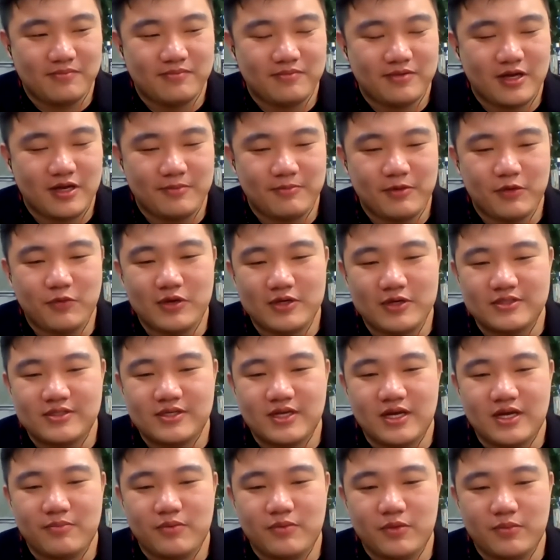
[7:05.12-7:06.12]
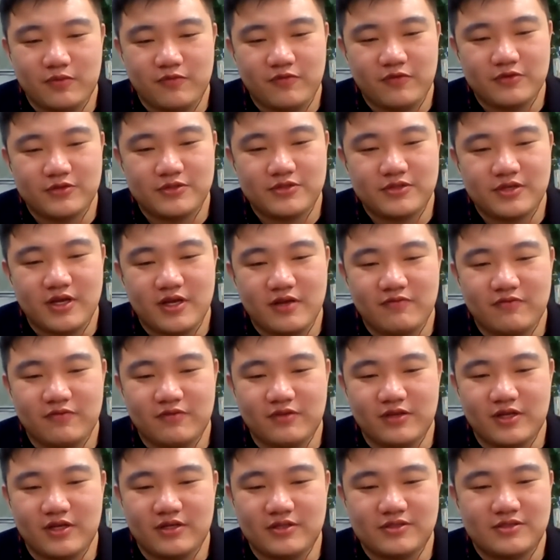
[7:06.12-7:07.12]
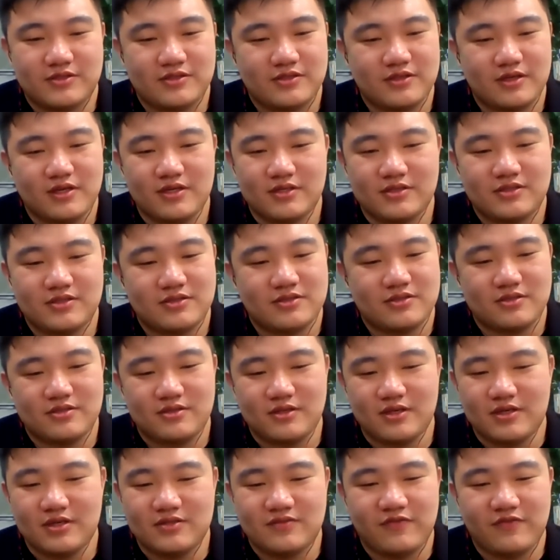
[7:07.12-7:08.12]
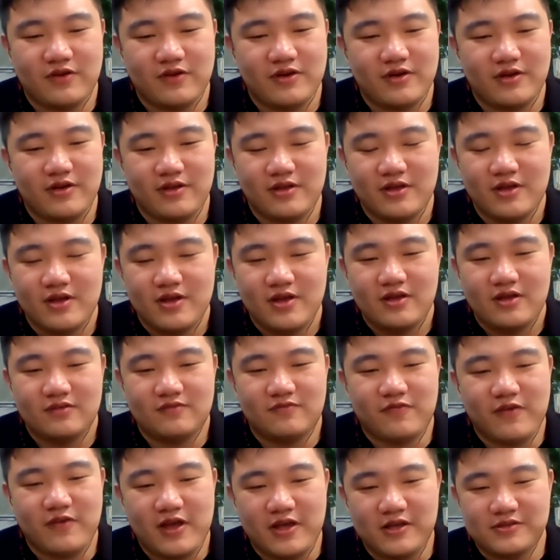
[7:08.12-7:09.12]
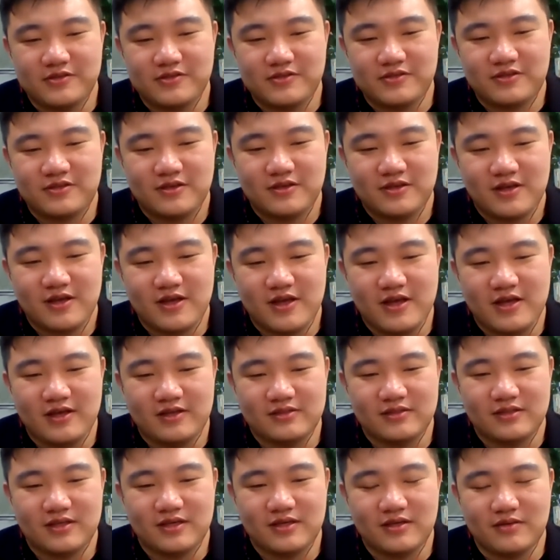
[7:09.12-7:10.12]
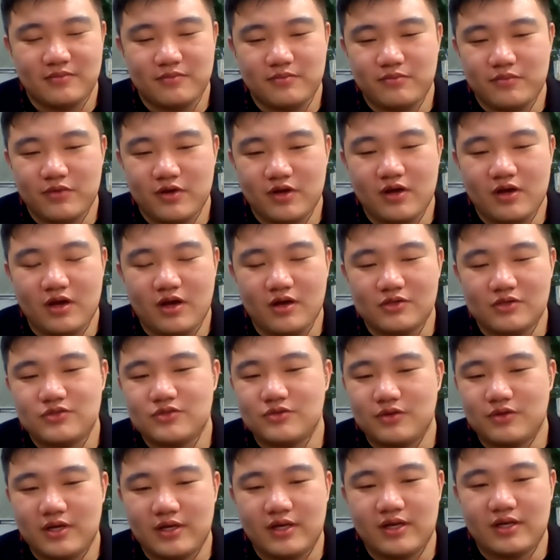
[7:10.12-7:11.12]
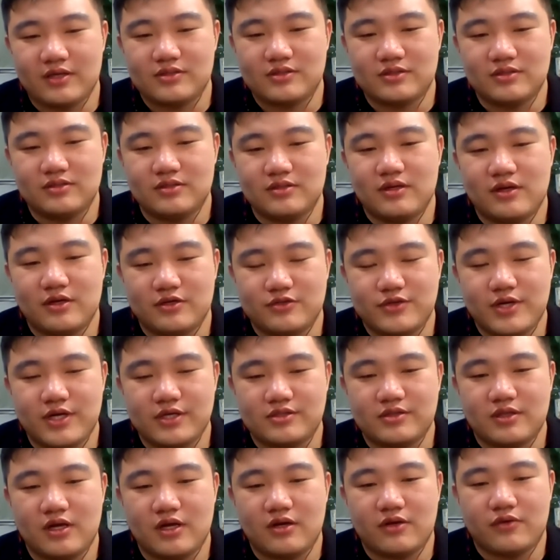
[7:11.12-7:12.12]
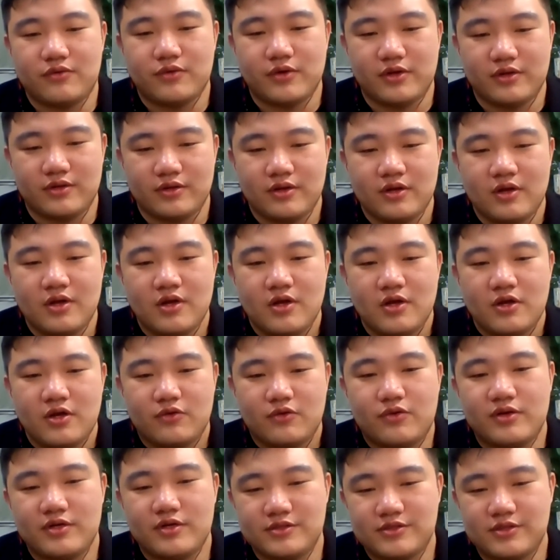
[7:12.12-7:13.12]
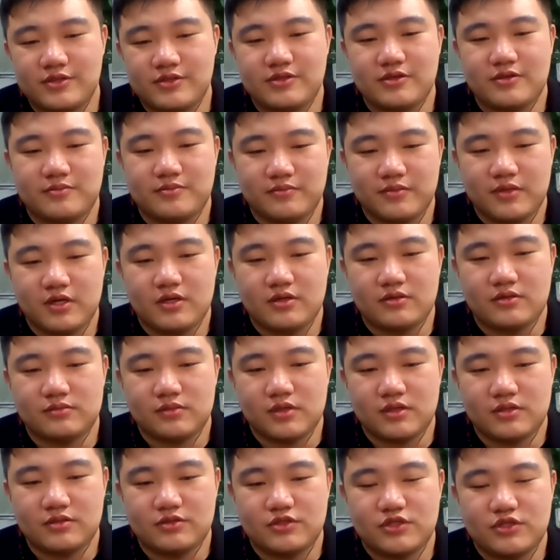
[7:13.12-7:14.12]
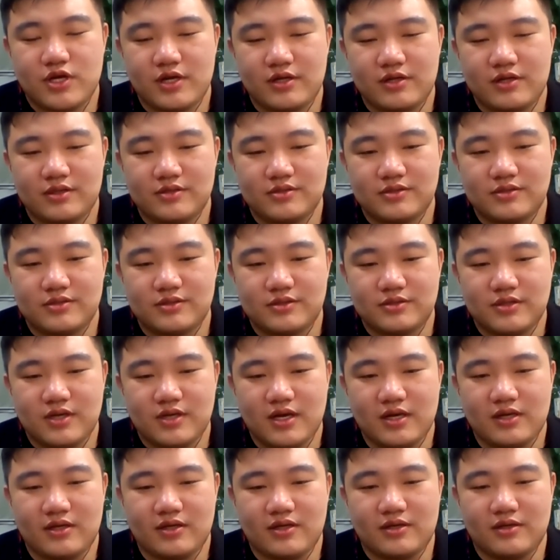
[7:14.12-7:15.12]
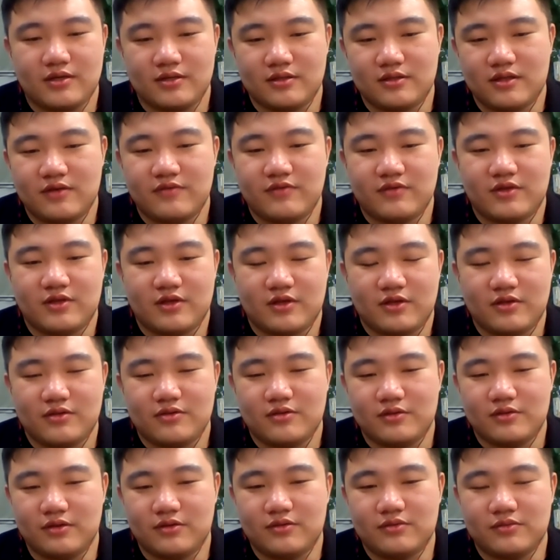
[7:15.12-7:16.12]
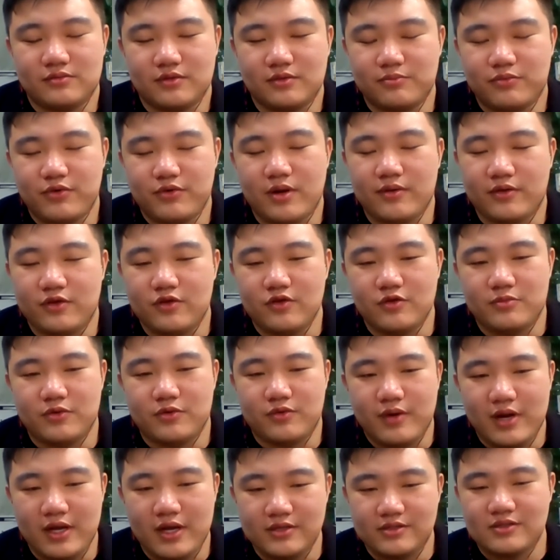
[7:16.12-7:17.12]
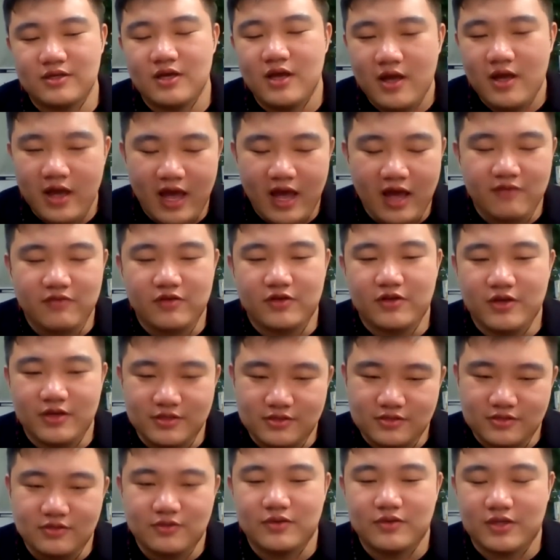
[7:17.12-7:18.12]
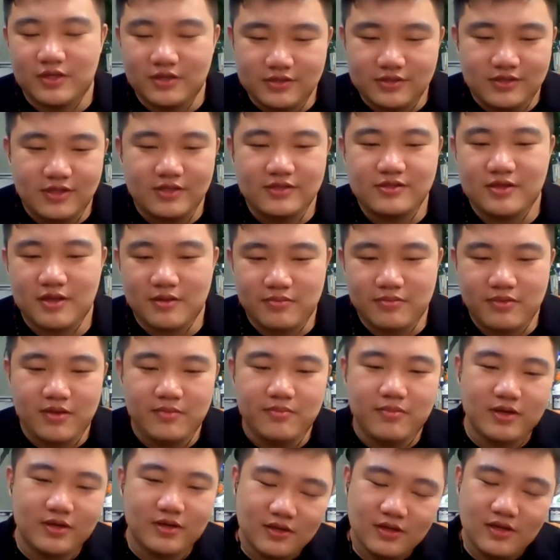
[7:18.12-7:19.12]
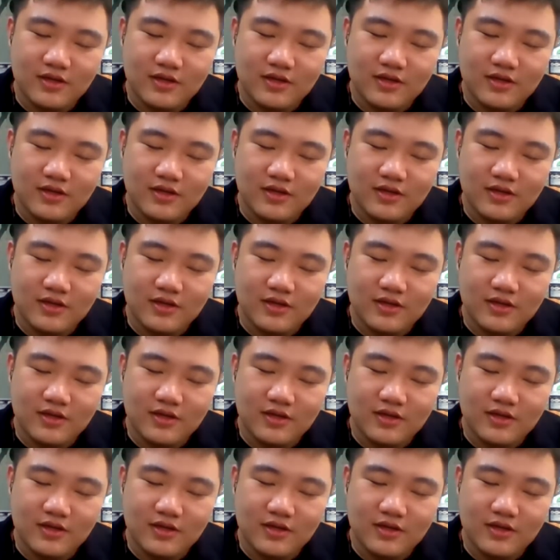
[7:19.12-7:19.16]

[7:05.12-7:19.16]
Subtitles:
One side people feel safe, and it's very advanced, and also I guess attracts a lot of criticism on China as a society and everything. Probably human rights advocates, and we're going to say something, but